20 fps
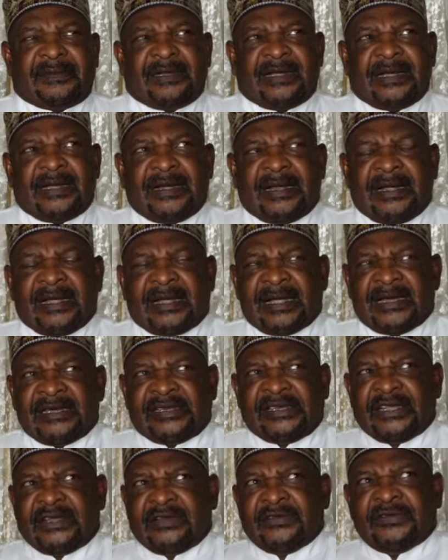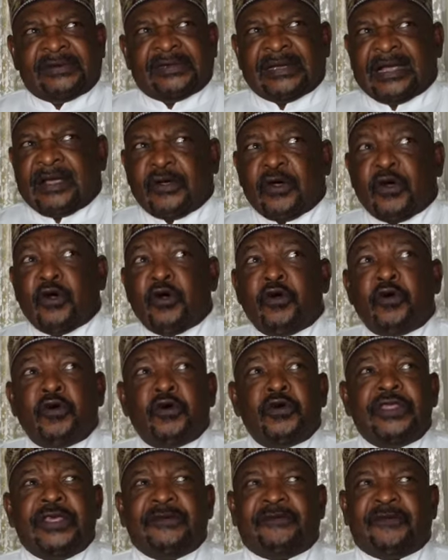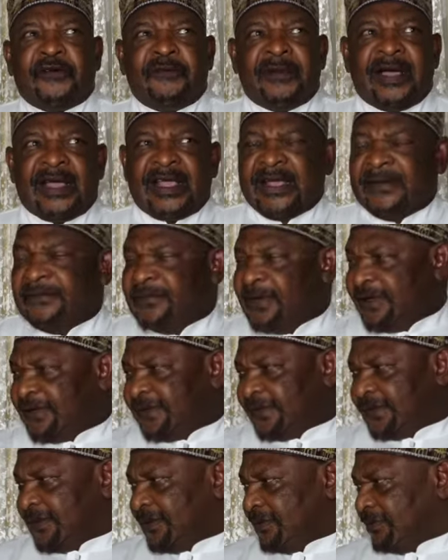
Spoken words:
And I can tell you, sir, all the former governors